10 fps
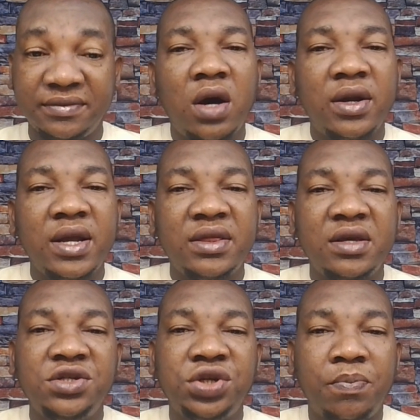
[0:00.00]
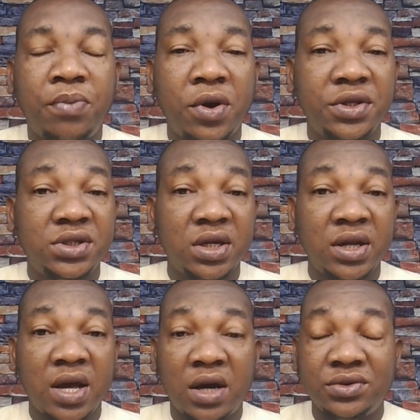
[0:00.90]
Another thing she
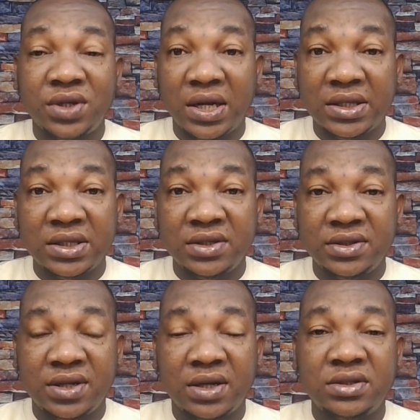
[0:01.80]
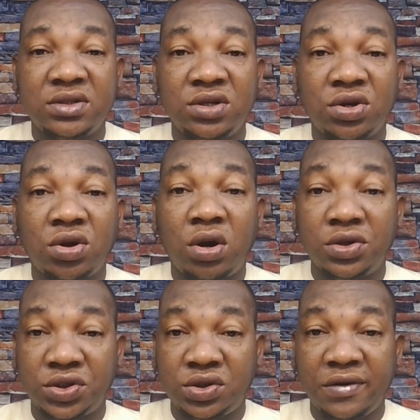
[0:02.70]
pointed out at is that the
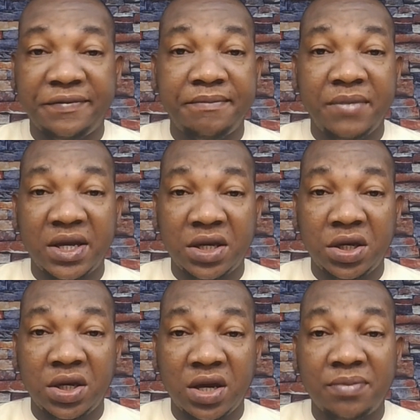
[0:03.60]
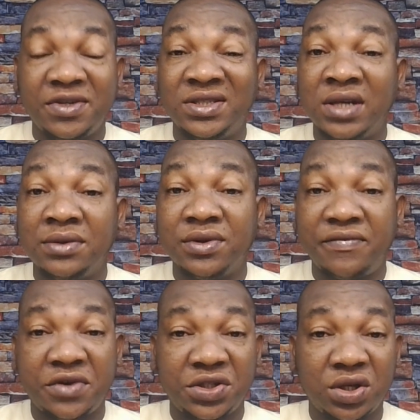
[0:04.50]
cost of making game in terms of
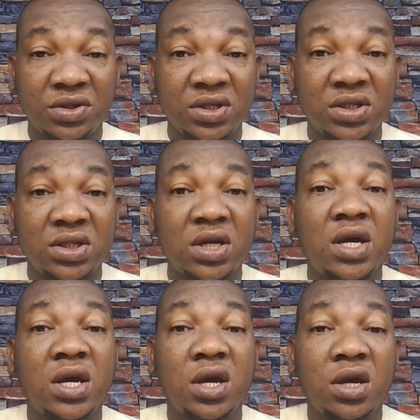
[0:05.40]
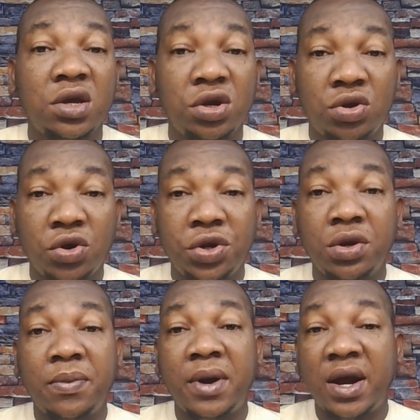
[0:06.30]
resources is going
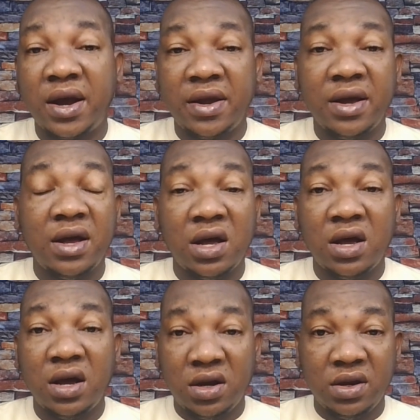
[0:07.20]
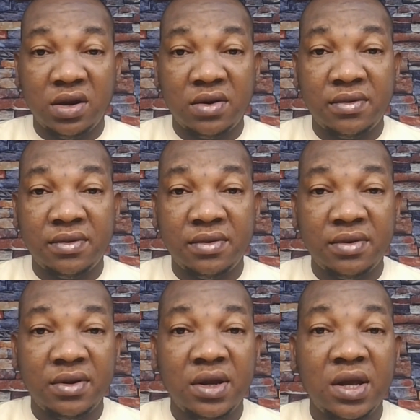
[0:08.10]
up higher and higher,
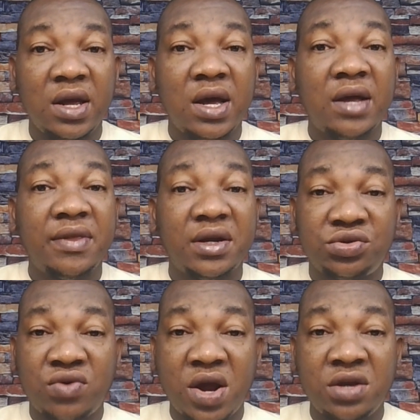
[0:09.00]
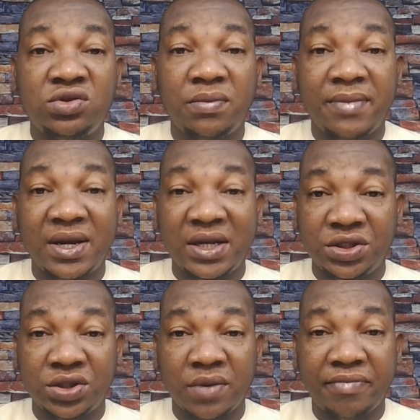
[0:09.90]
and they're trying to manage
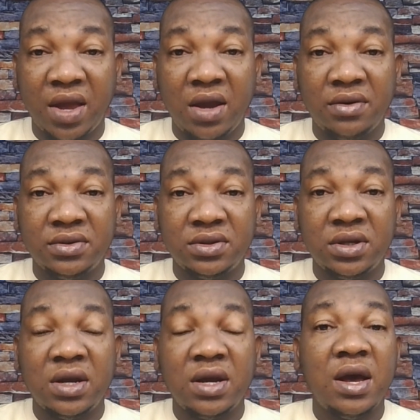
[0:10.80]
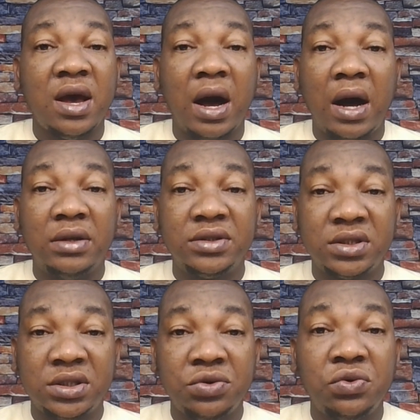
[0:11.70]
some things and
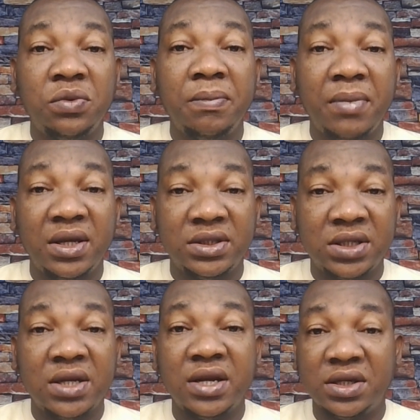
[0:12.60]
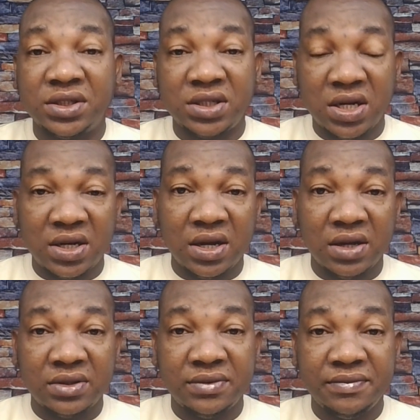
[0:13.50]
still maintain their standard.